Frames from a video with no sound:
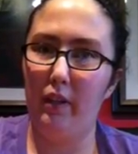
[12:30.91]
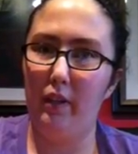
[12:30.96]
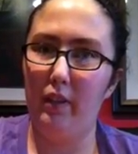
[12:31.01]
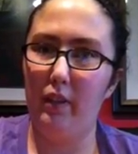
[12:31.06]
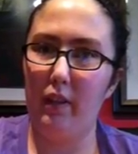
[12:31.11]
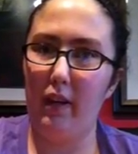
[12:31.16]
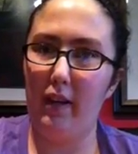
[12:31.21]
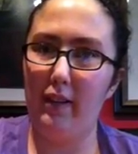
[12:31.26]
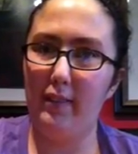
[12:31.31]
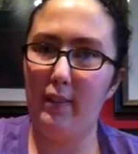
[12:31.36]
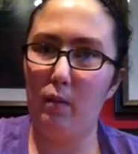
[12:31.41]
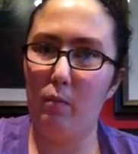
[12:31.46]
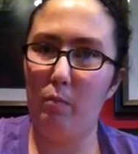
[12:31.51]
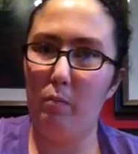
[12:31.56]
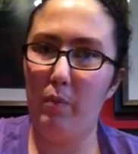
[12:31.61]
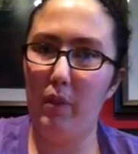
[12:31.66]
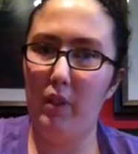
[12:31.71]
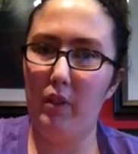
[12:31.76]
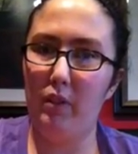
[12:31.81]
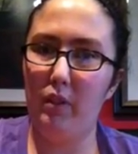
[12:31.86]
there
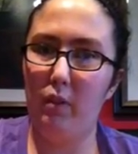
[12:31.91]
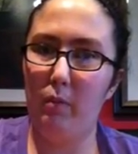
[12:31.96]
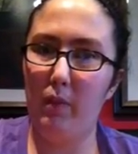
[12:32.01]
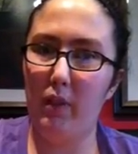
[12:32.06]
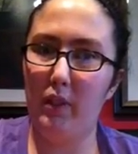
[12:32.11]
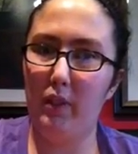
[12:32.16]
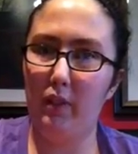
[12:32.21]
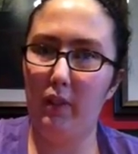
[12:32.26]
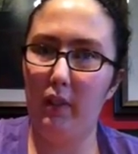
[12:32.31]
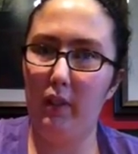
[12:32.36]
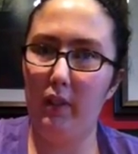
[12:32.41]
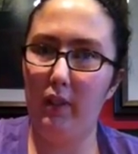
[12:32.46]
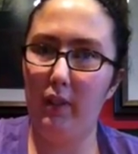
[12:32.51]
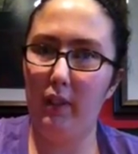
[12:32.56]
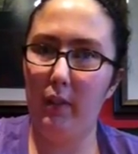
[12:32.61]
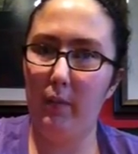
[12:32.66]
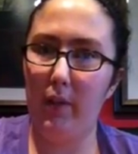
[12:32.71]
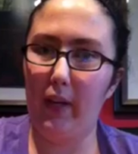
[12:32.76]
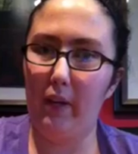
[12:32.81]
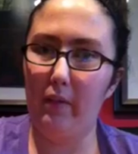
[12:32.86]
hasn't been too much
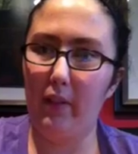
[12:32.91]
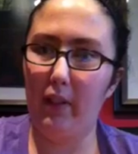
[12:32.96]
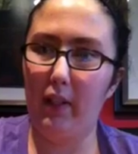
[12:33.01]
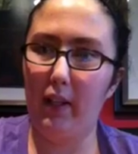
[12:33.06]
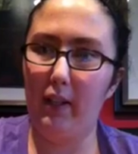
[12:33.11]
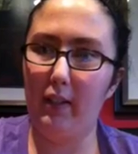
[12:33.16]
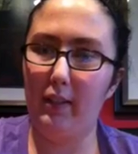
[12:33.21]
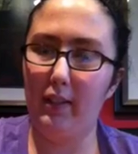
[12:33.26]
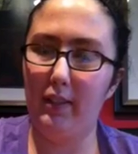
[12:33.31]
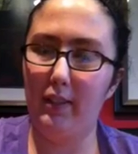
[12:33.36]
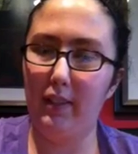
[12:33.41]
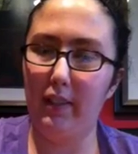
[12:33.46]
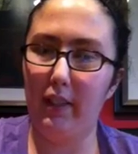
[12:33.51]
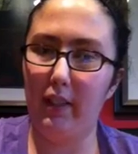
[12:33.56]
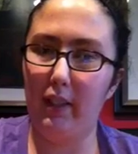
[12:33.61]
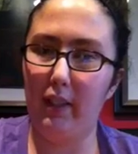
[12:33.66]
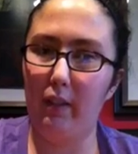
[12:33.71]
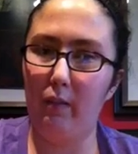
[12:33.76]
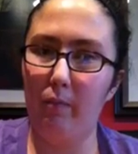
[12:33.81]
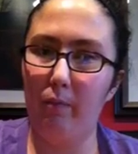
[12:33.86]
lately, and we haven't got to
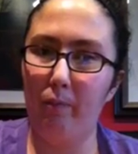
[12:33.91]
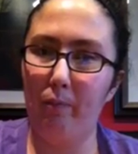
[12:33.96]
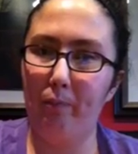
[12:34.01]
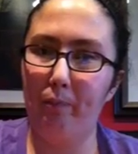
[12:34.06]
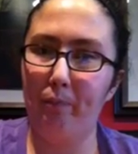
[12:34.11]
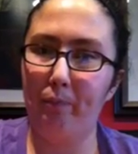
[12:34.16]
see